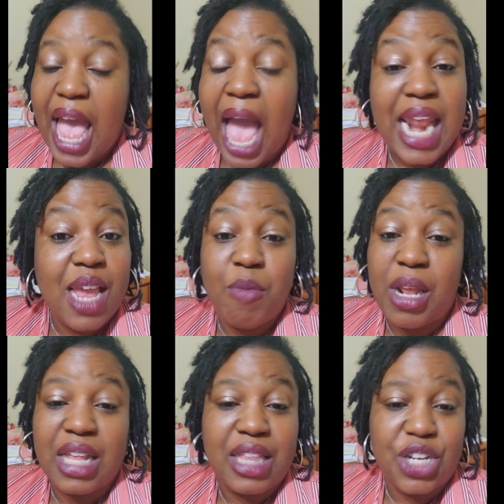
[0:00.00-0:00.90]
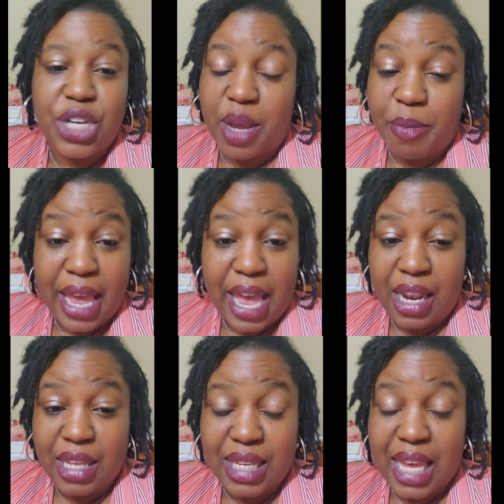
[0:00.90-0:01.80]
And I immediately shake my head
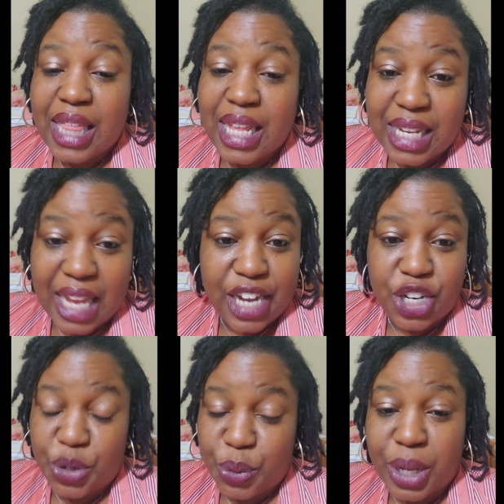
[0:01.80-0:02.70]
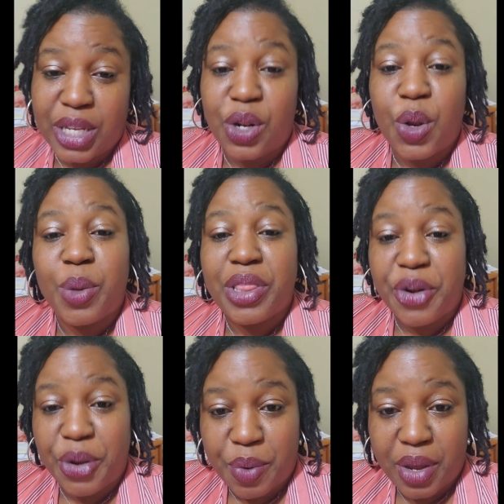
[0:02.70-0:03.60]
and say, that's an agent who doesn't know what they're
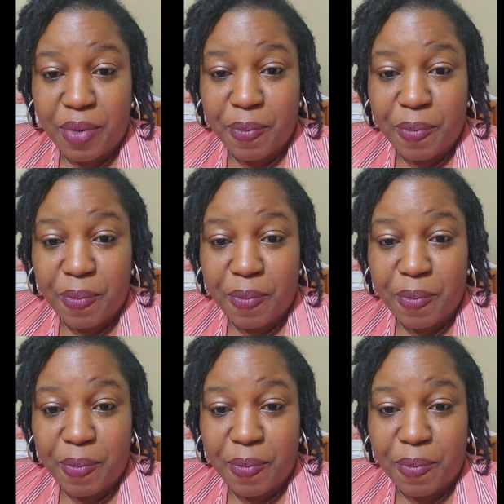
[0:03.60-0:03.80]
doing,